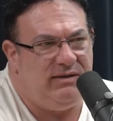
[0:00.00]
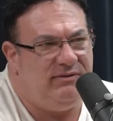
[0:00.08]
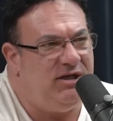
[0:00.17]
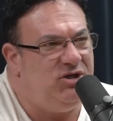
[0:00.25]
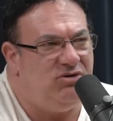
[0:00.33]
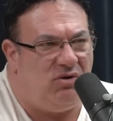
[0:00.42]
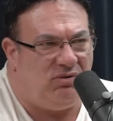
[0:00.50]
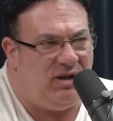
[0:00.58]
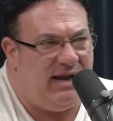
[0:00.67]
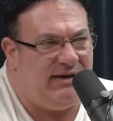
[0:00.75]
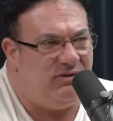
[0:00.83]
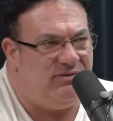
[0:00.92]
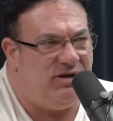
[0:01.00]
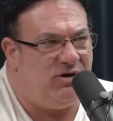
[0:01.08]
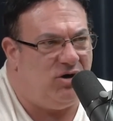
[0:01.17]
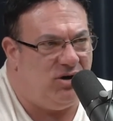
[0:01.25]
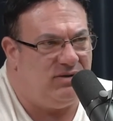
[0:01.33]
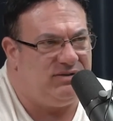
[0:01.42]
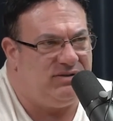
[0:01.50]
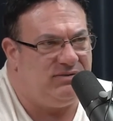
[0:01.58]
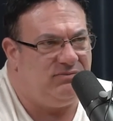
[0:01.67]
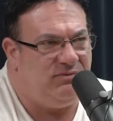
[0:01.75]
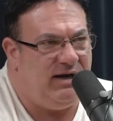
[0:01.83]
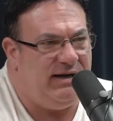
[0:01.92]
that you don't like or that hurts,
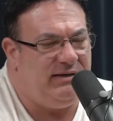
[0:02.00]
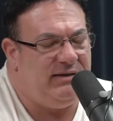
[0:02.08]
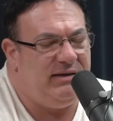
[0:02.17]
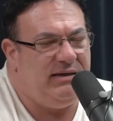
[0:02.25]
right?